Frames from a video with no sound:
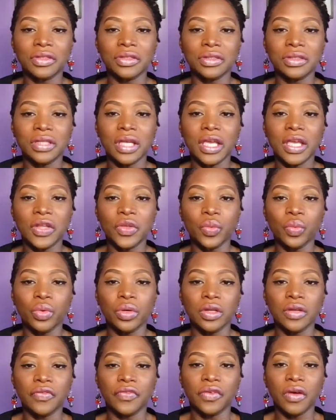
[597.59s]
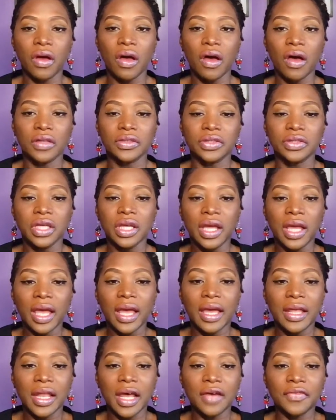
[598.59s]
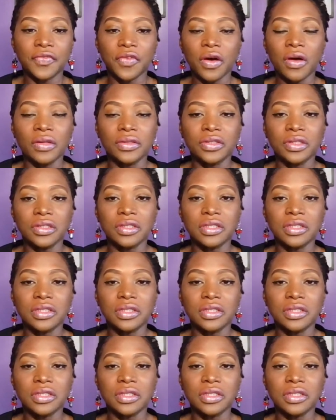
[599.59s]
the state would have caused. And I've also